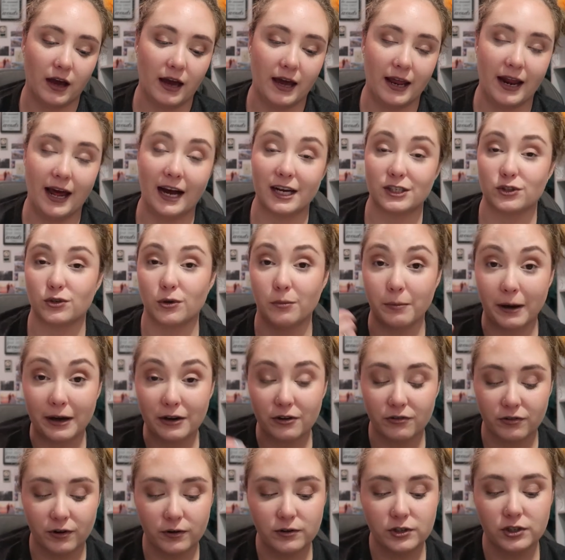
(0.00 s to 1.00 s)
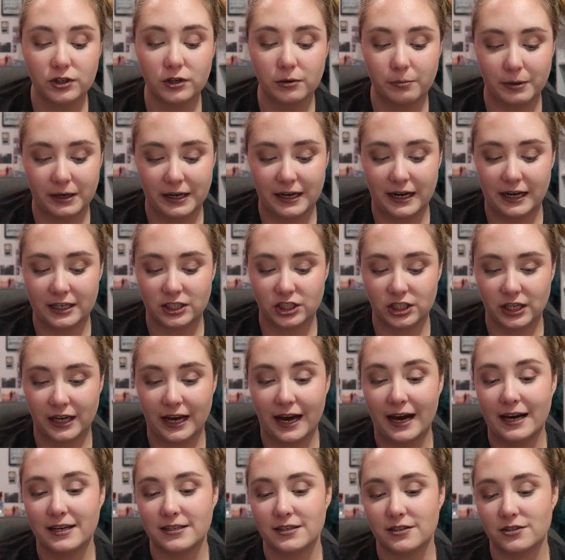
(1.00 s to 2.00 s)
an actual microphone to it, but it actually
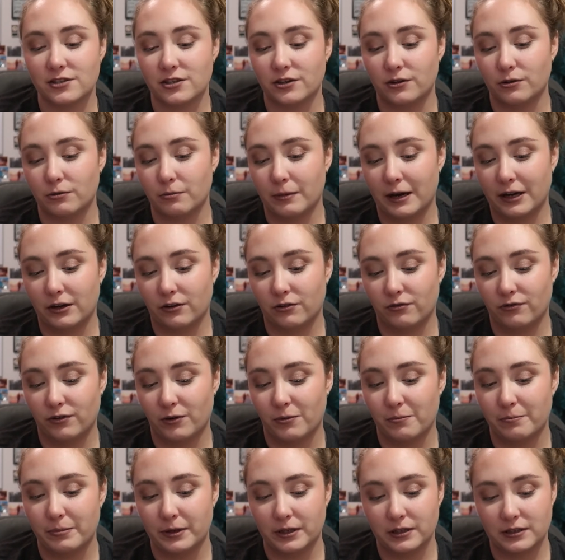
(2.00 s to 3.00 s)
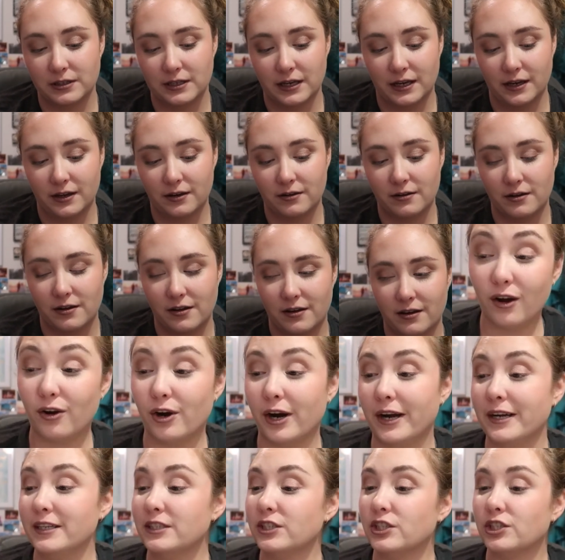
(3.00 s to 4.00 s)
has its own microphone built in.
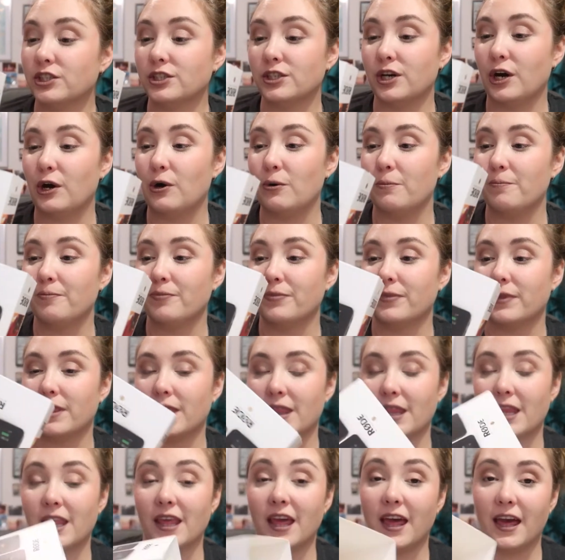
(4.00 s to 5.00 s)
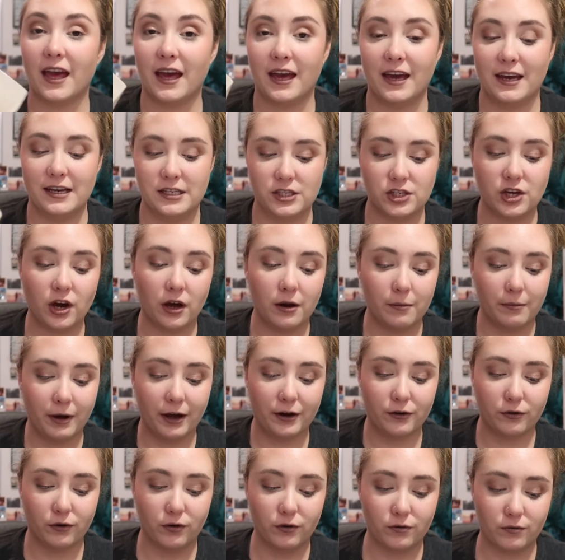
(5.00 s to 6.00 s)
Alright, so it's got a
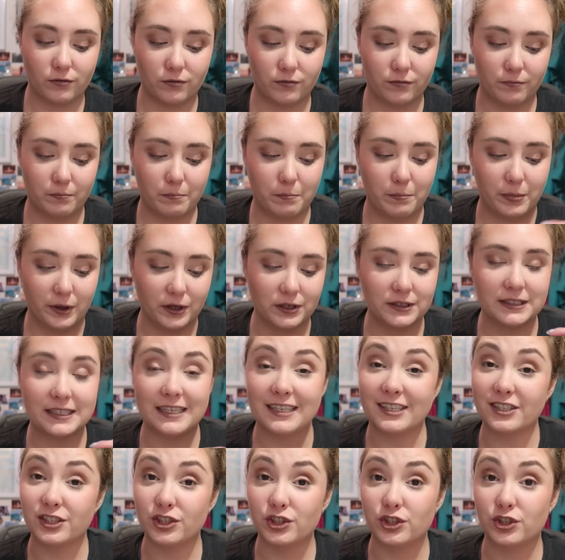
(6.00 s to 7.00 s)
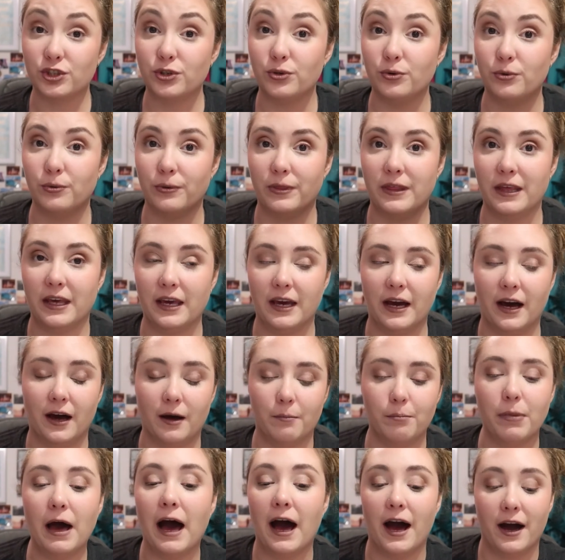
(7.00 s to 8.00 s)
microphone built in to the
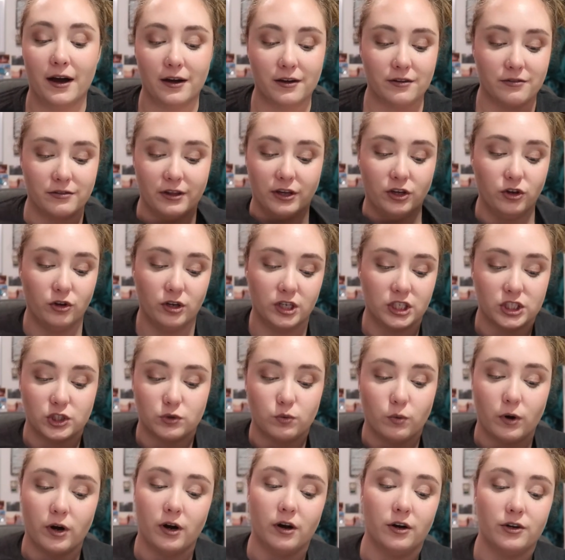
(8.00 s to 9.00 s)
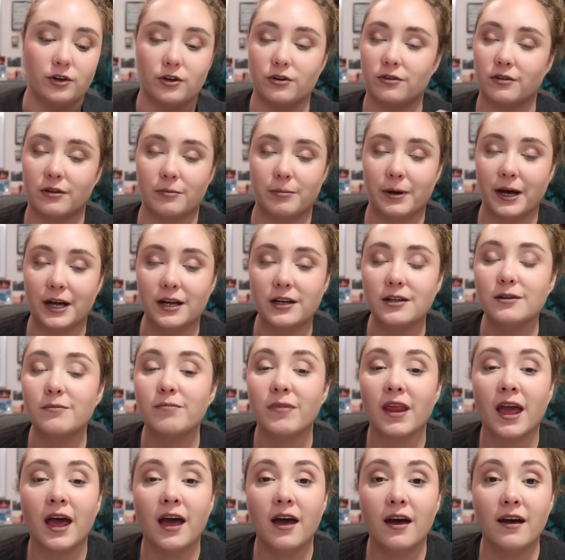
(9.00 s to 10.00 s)
uh, pack that you can just wear on your lapel,
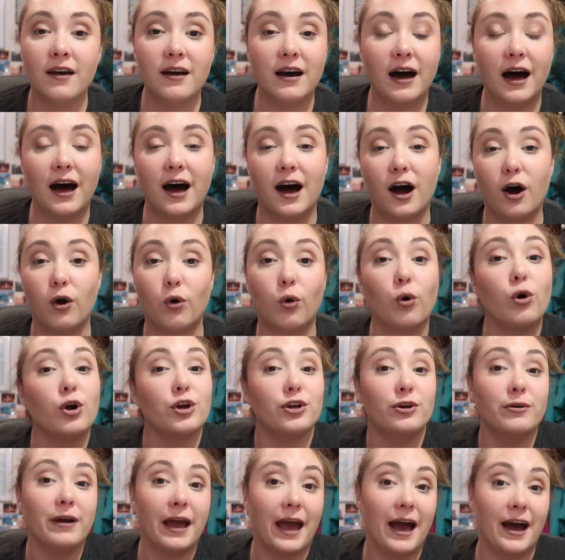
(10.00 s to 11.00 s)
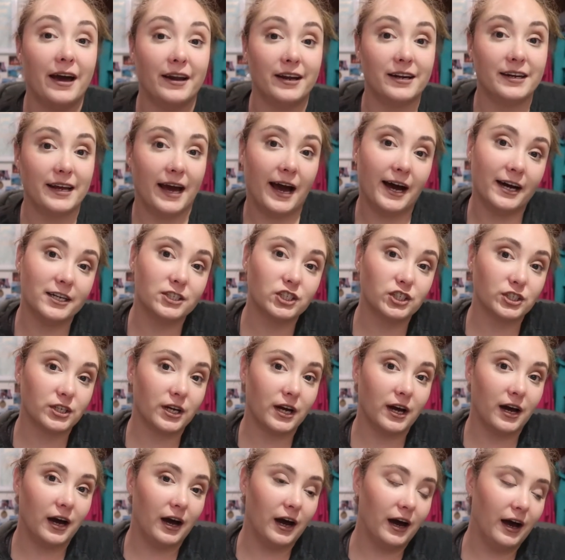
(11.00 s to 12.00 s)
uh, or you can attach
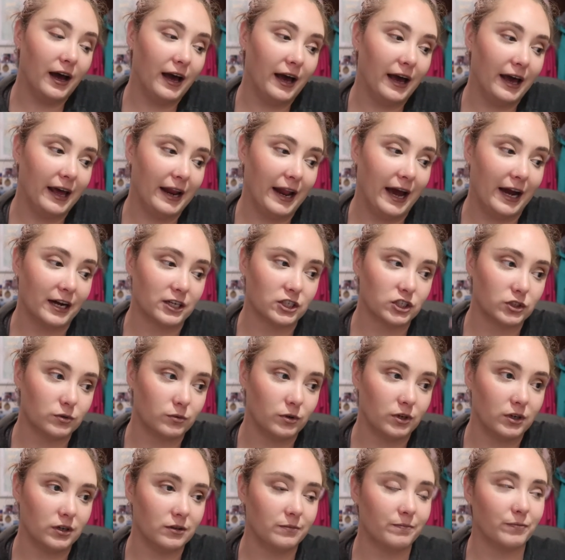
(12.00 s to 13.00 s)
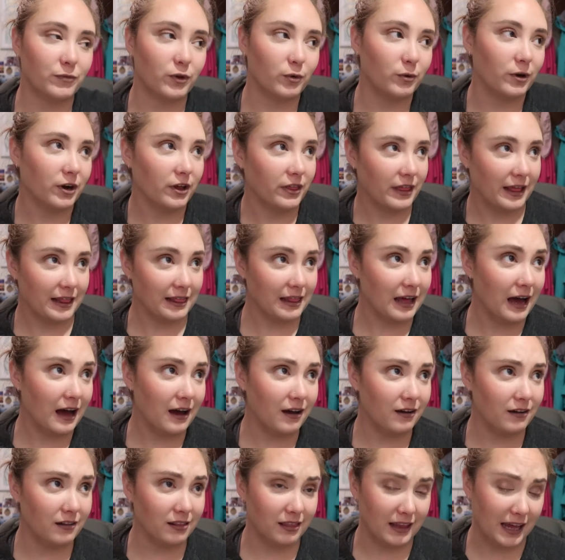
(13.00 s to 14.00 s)
an actual, what are they,
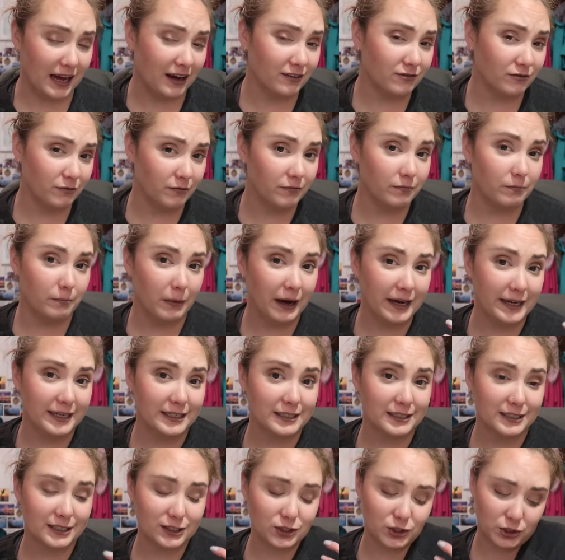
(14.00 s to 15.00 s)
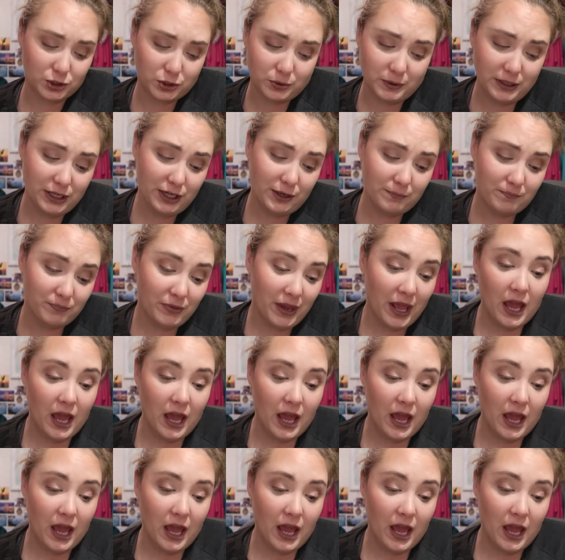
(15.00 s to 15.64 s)
lav, lav mics to it.